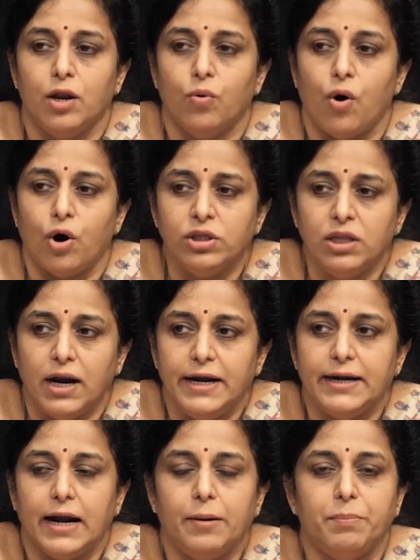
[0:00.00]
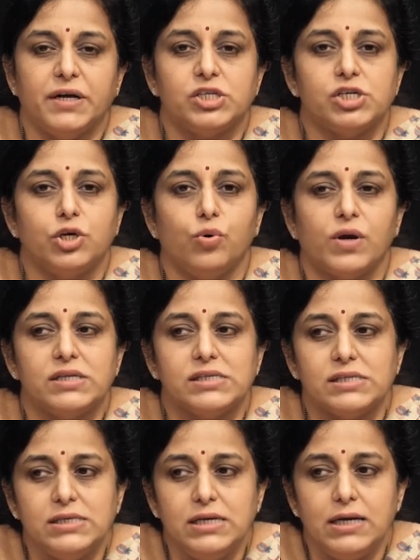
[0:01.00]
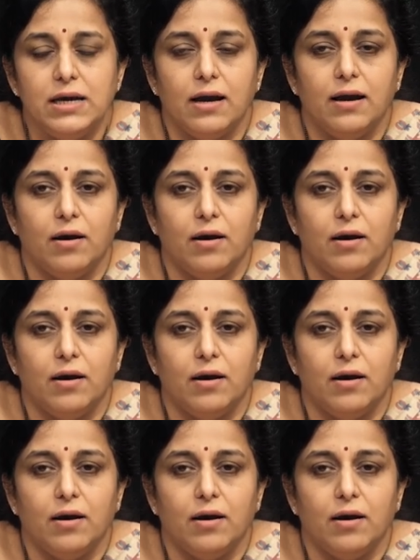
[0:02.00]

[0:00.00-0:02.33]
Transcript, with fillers: Now, on the right hand picture you can see